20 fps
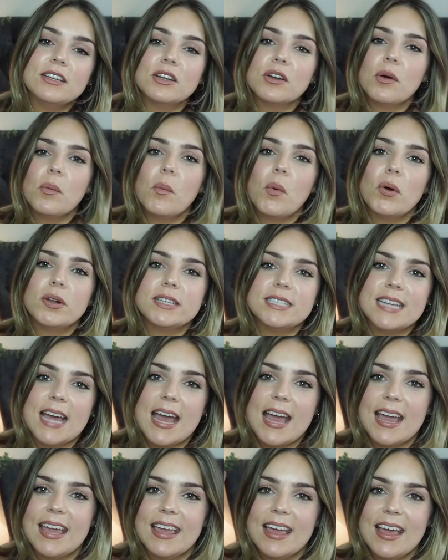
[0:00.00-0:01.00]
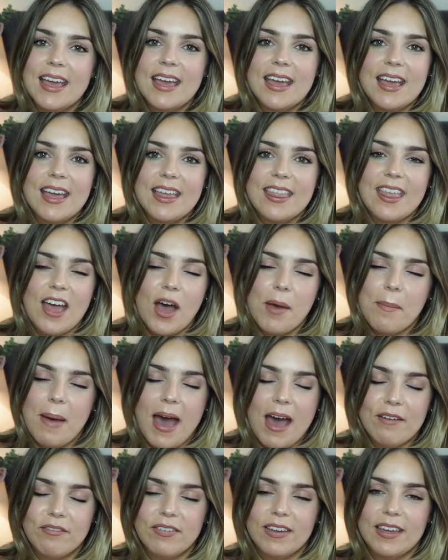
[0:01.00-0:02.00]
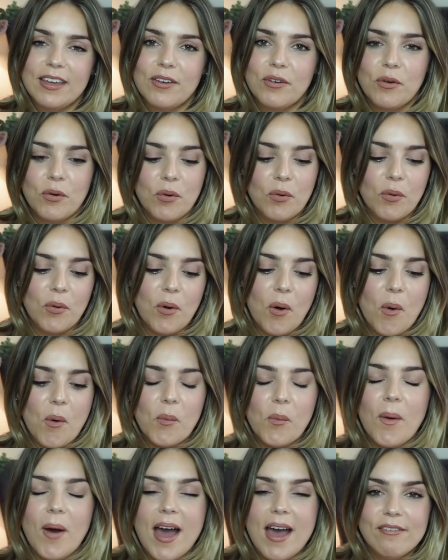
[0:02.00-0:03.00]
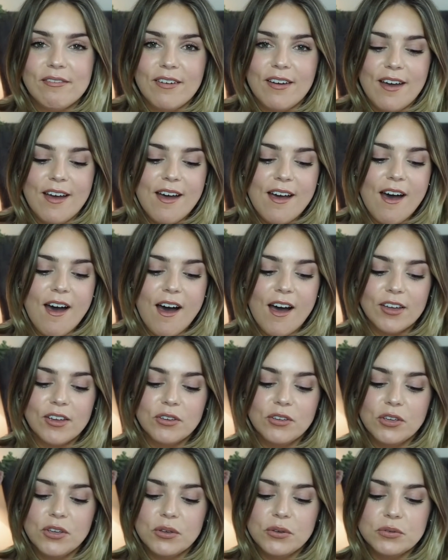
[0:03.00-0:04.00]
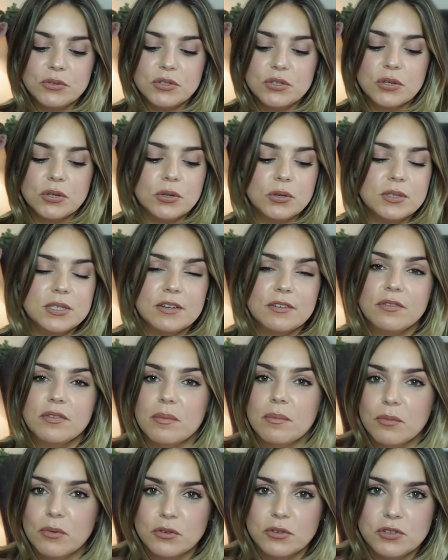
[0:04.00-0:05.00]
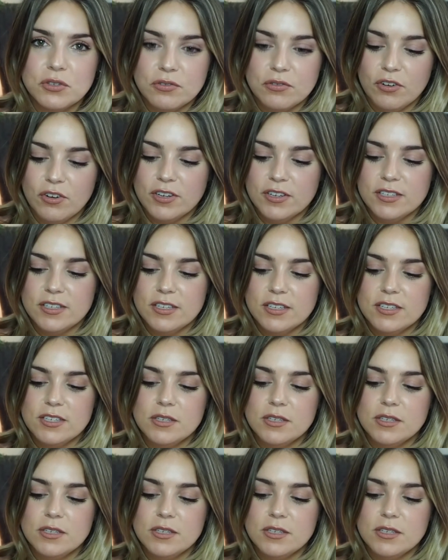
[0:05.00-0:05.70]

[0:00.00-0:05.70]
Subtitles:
on what day that I'm having or whatever, I use 2 different moisturisers.